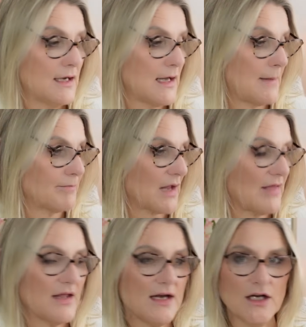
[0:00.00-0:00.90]
And
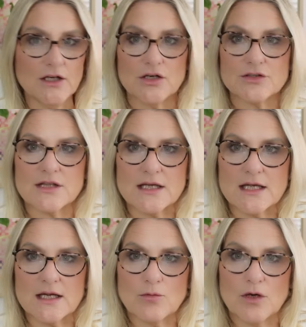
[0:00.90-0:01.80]
then I got
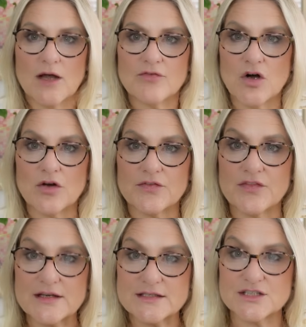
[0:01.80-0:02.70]
thinking, well, I've got
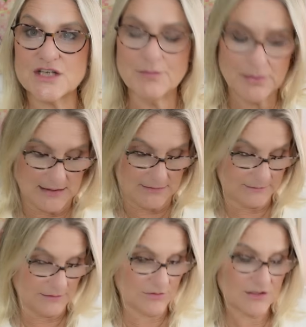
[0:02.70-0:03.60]
this jumper.
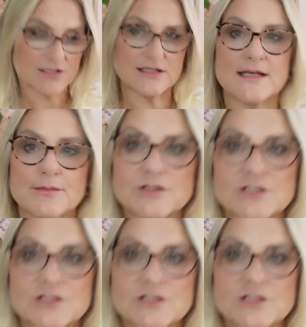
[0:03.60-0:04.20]
I'll just stand up and